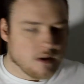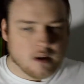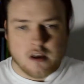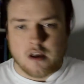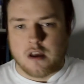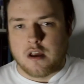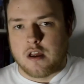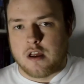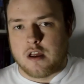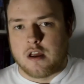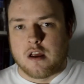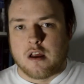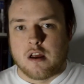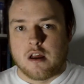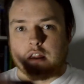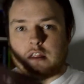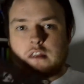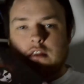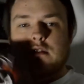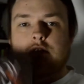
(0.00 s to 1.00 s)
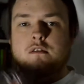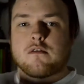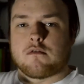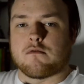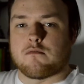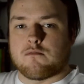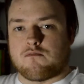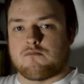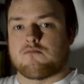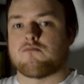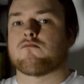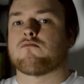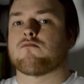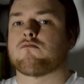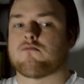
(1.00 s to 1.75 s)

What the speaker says: (silence)